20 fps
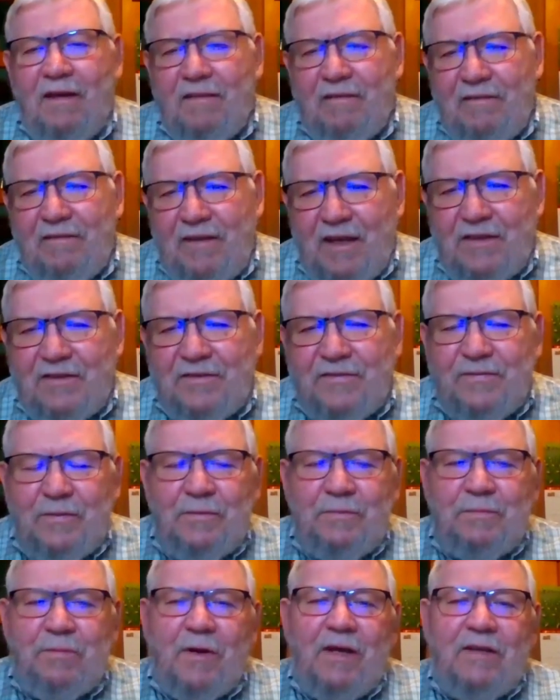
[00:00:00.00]
Yes,
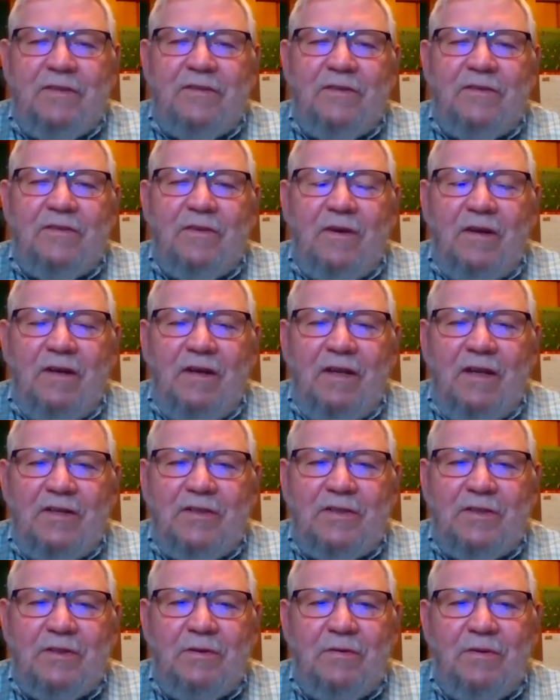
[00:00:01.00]
food prices are an
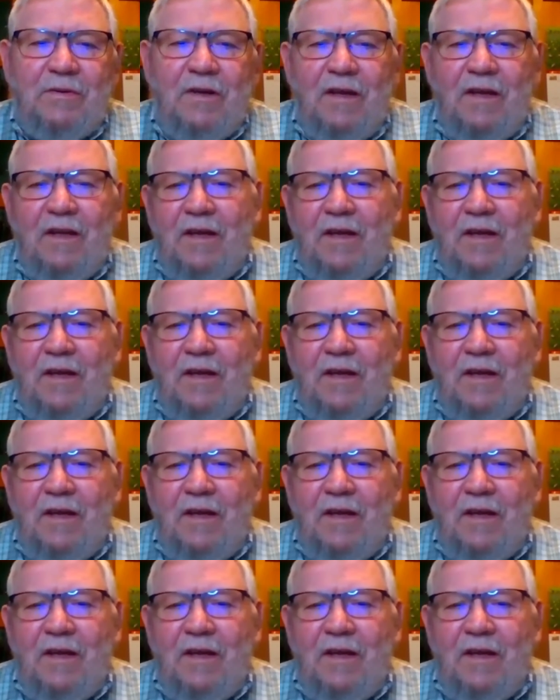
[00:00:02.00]
issue,